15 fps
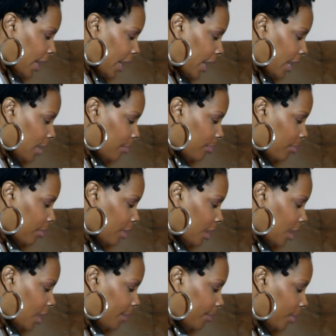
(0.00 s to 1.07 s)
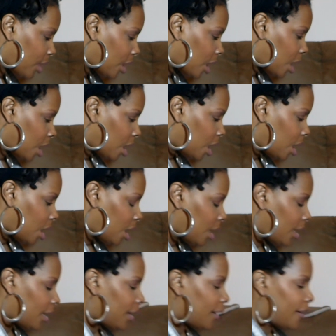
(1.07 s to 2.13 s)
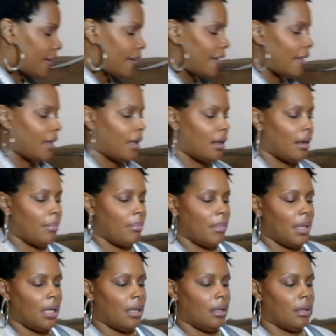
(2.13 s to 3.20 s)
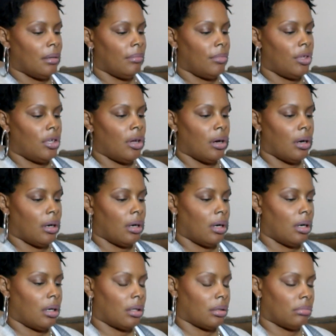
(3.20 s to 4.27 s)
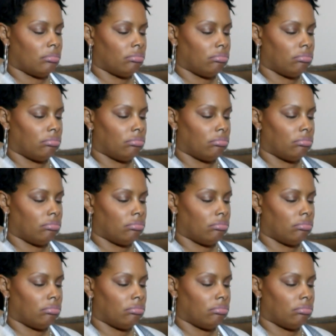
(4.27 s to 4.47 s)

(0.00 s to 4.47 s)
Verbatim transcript: eye primer in a medium dark.